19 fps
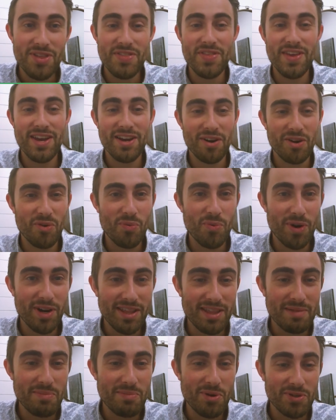they are one
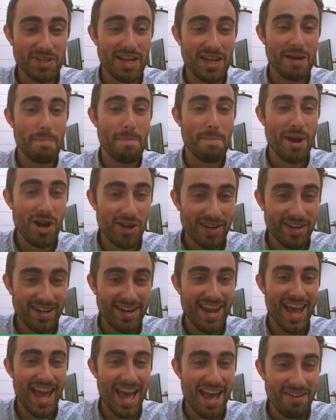of the most
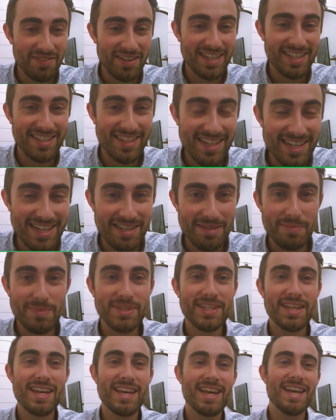American-heavy
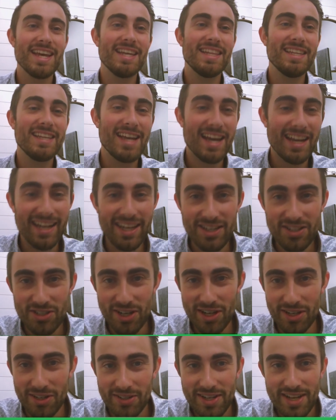teams in the
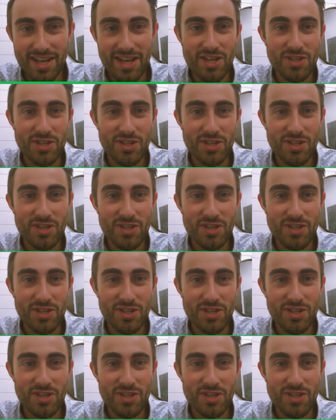NHL.